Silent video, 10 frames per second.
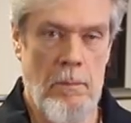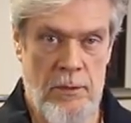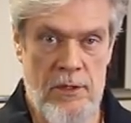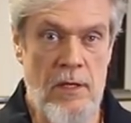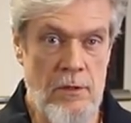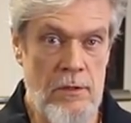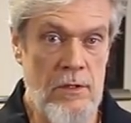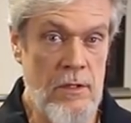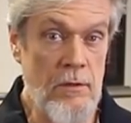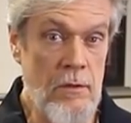a procedure
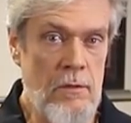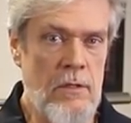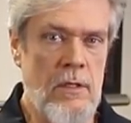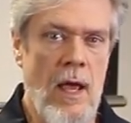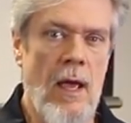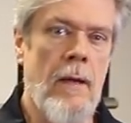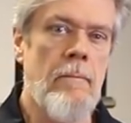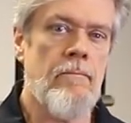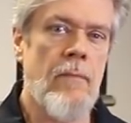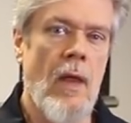still used today,
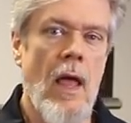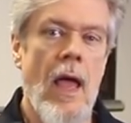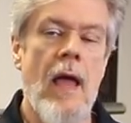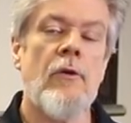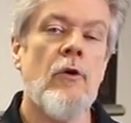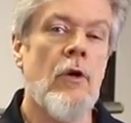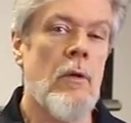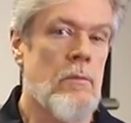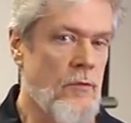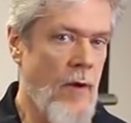and
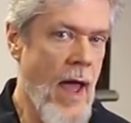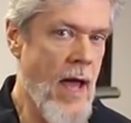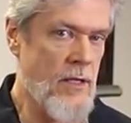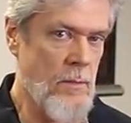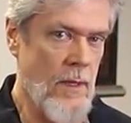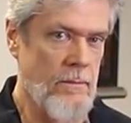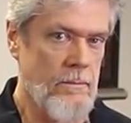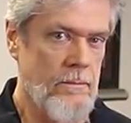herbs for asthma.